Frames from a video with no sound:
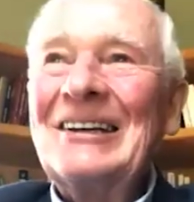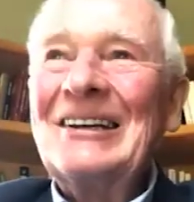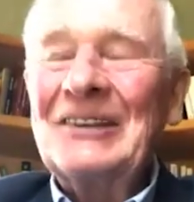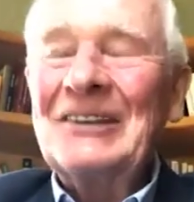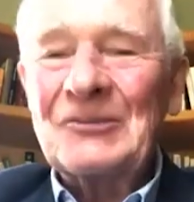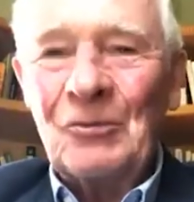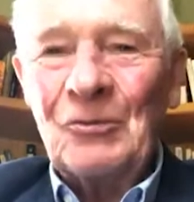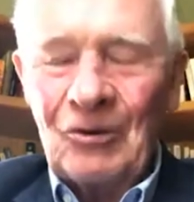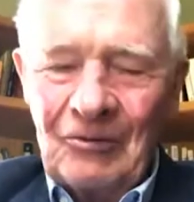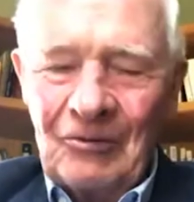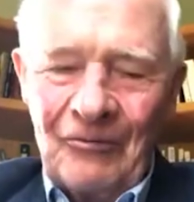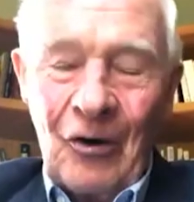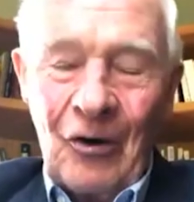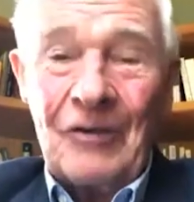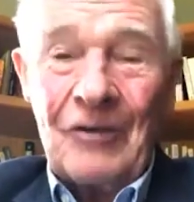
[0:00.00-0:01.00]
Yes, we're
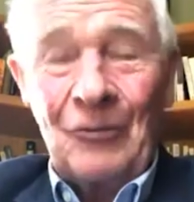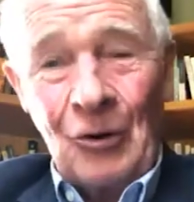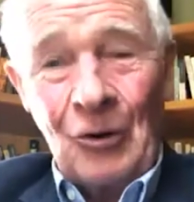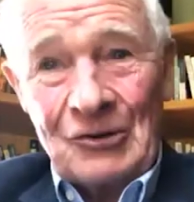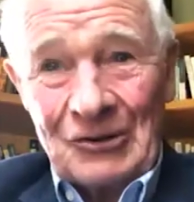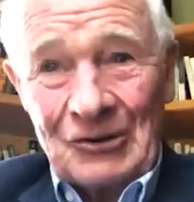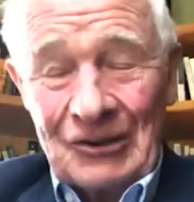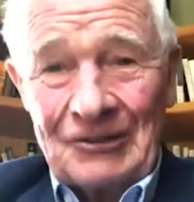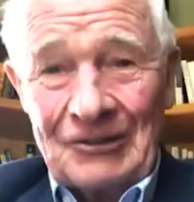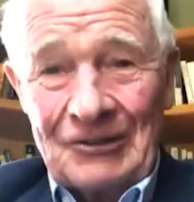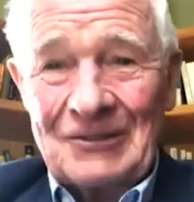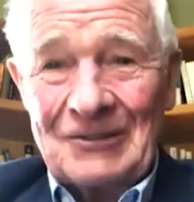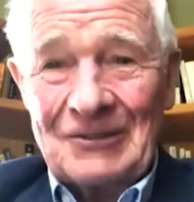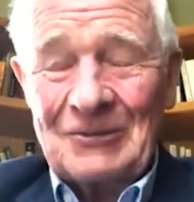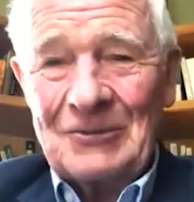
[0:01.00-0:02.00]
very fortunate,
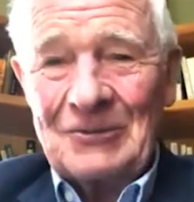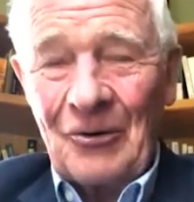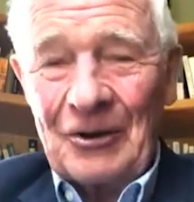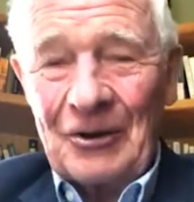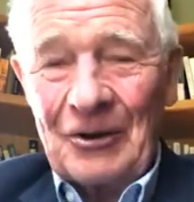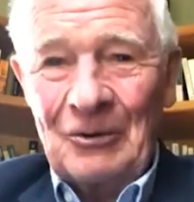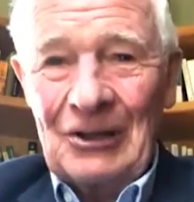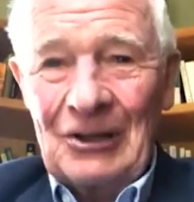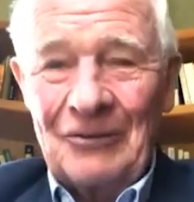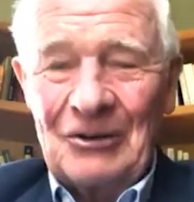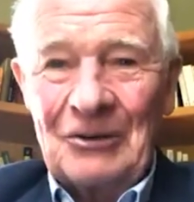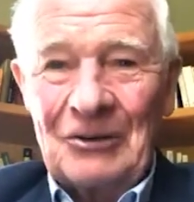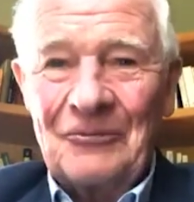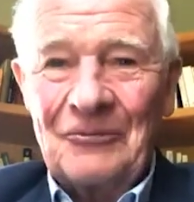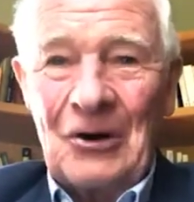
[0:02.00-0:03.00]
Derek. We live in a
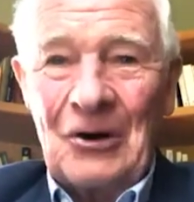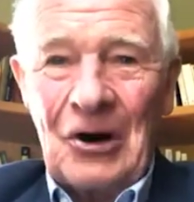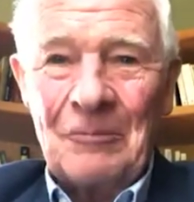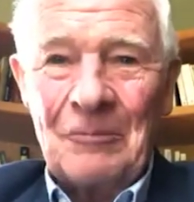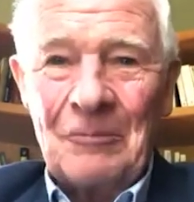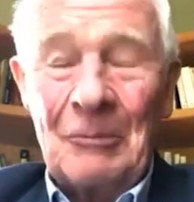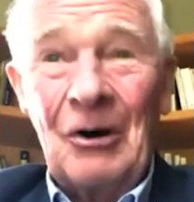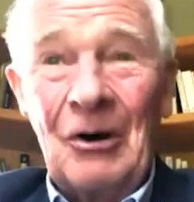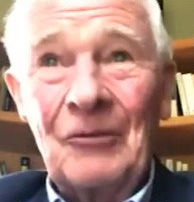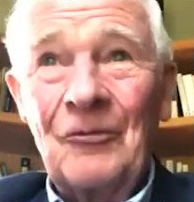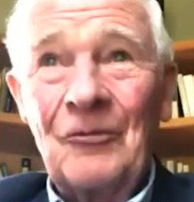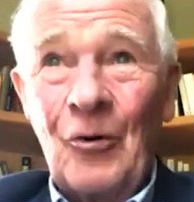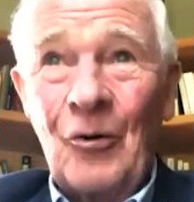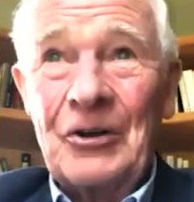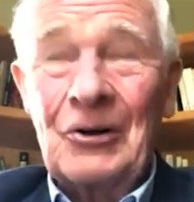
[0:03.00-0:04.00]
farm about 40
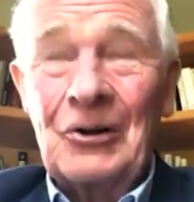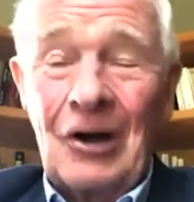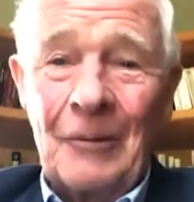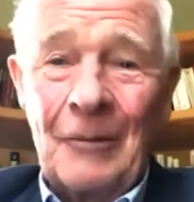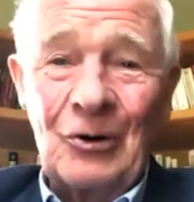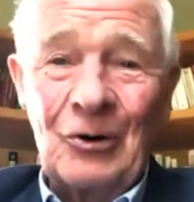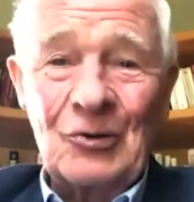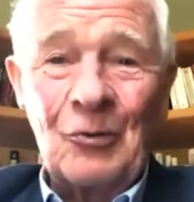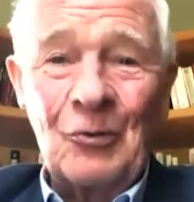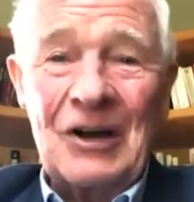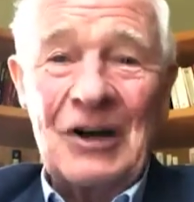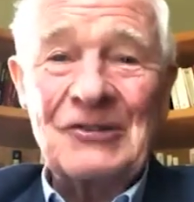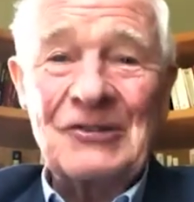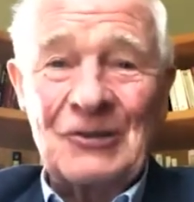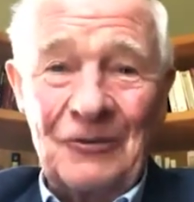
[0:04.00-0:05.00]
kilometers west
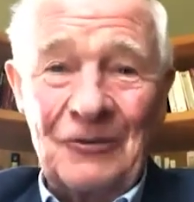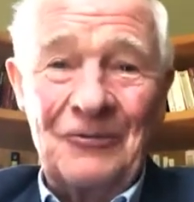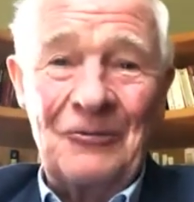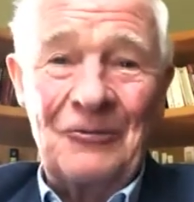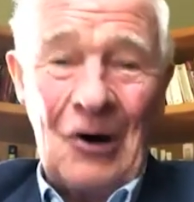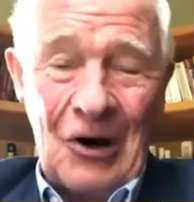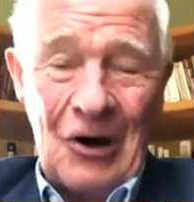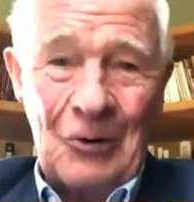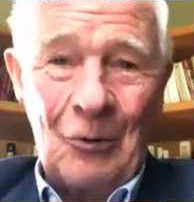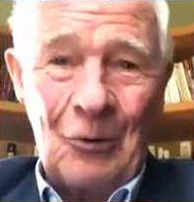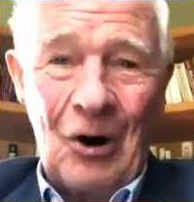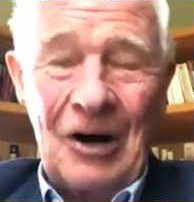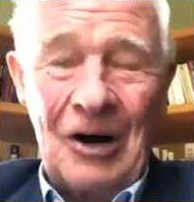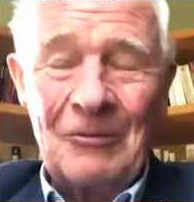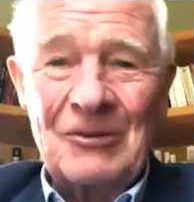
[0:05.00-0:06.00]
of Ottawa, the
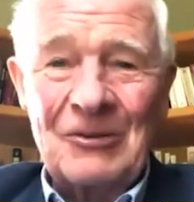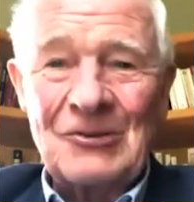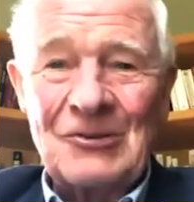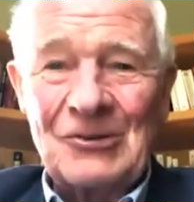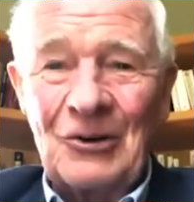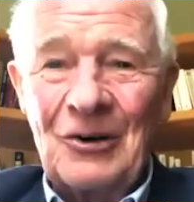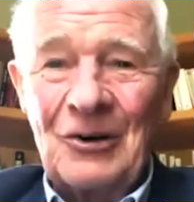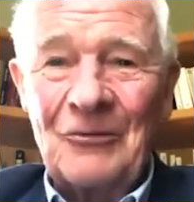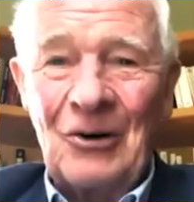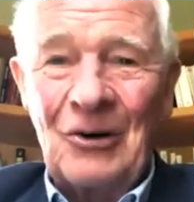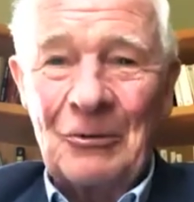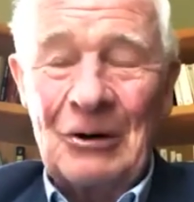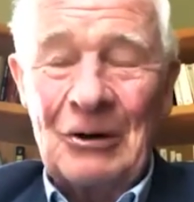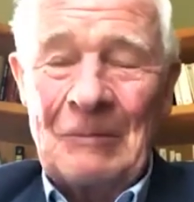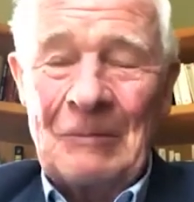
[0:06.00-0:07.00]
center of Ottawa.
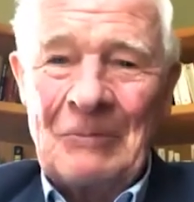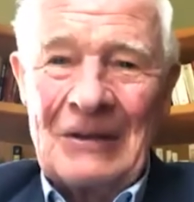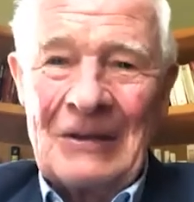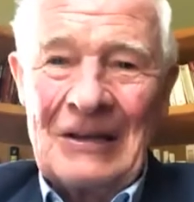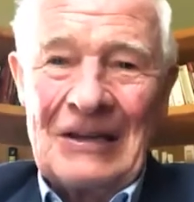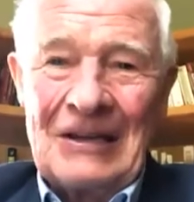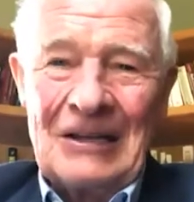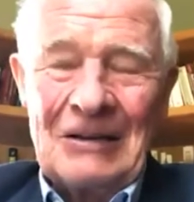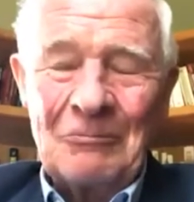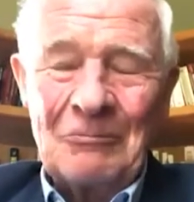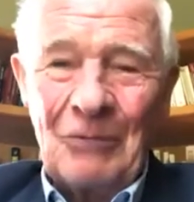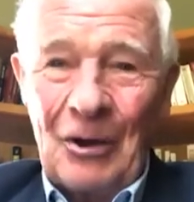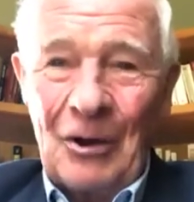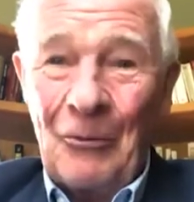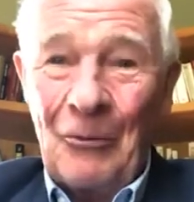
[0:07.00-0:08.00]
My wife and I bike
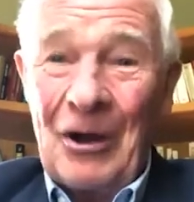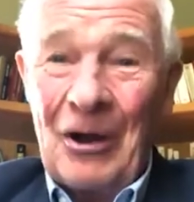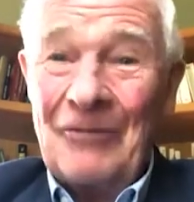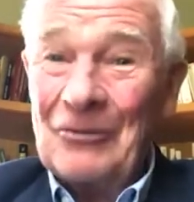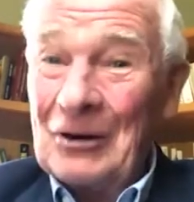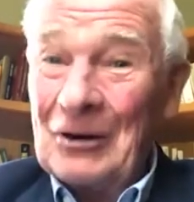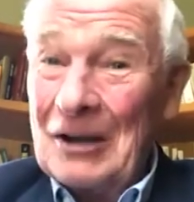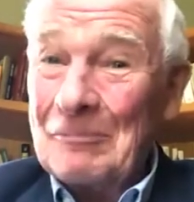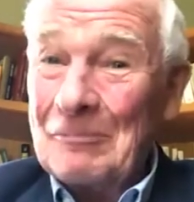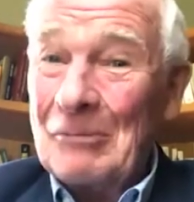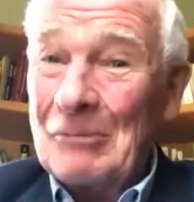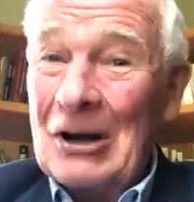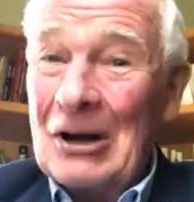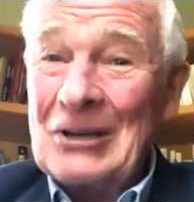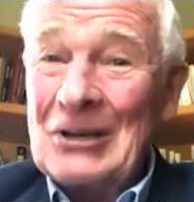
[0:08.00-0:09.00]
in on the Trans-Canada
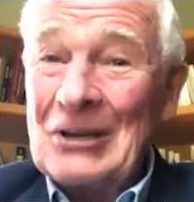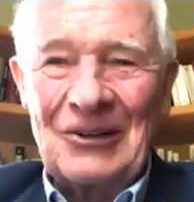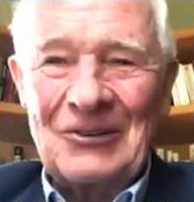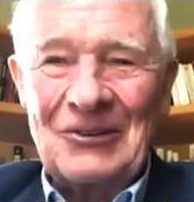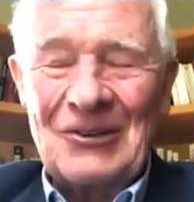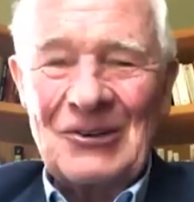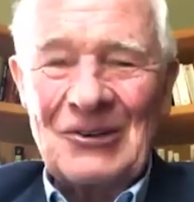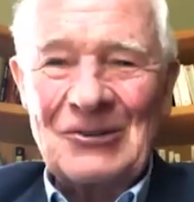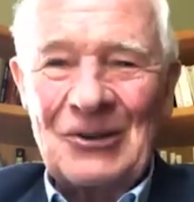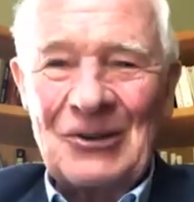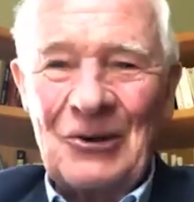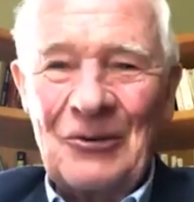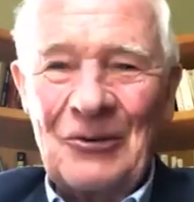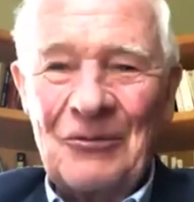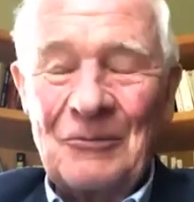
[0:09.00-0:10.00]
Trail to the center from
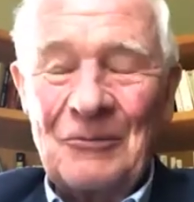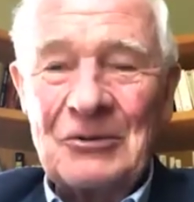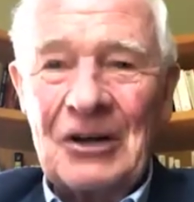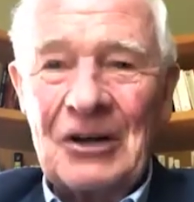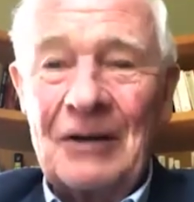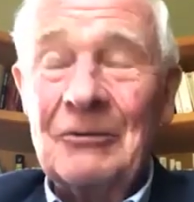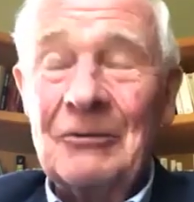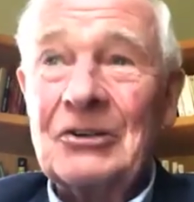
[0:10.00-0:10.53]
time to time, but